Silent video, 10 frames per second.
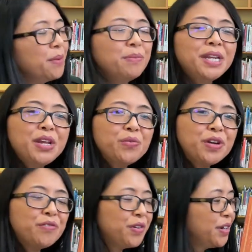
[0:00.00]
spinning
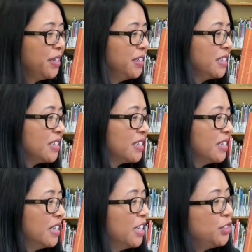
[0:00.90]
rivers,
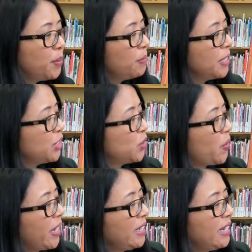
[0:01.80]
driplets
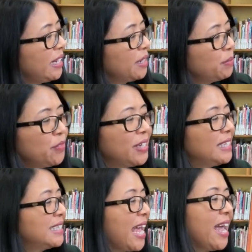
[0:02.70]
joining, moving
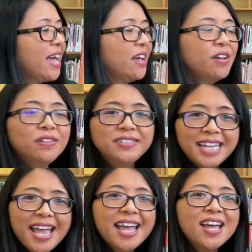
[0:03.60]
down,
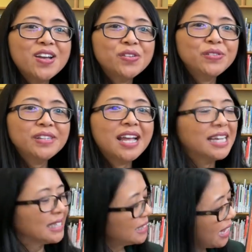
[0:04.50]
down,
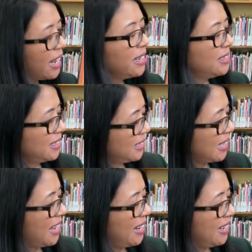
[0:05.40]
side to
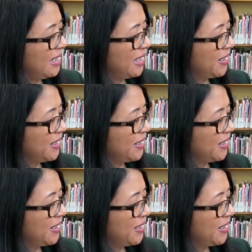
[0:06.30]
side.